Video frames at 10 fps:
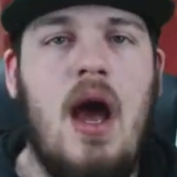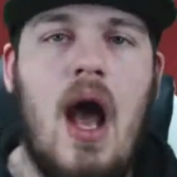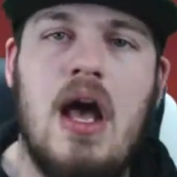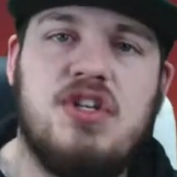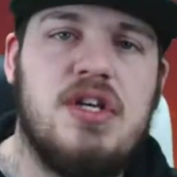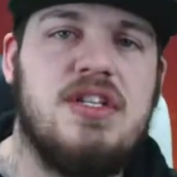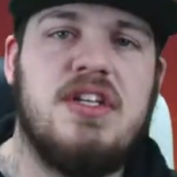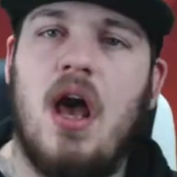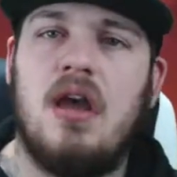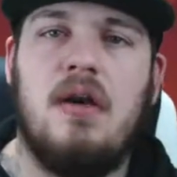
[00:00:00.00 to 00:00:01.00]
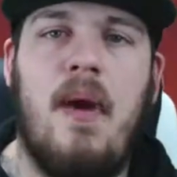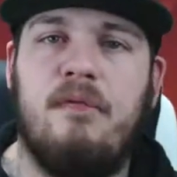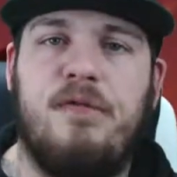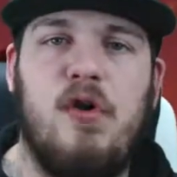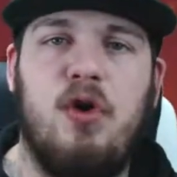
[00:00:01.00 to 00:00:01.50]
I was just talking
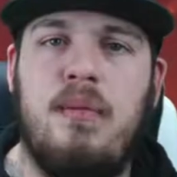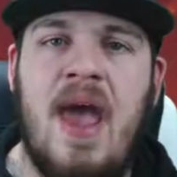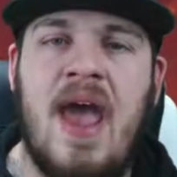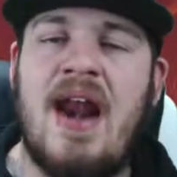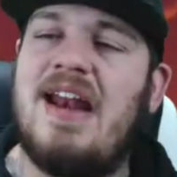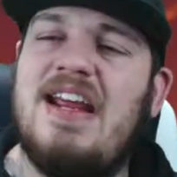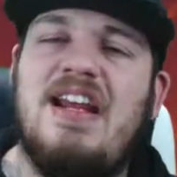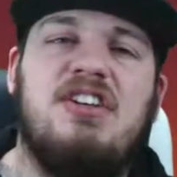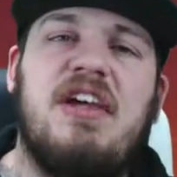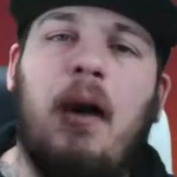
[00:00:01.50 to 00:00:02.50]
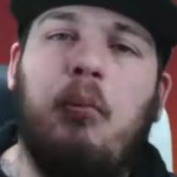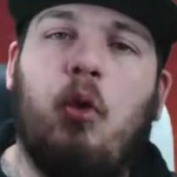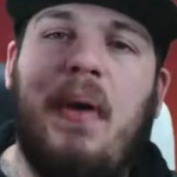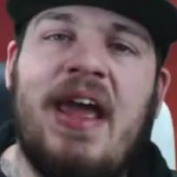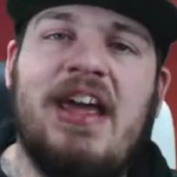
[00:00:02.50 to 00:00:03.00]
about food, man. I need a double
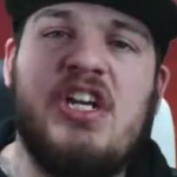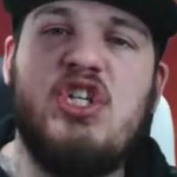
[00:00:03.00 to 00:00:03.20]
bacon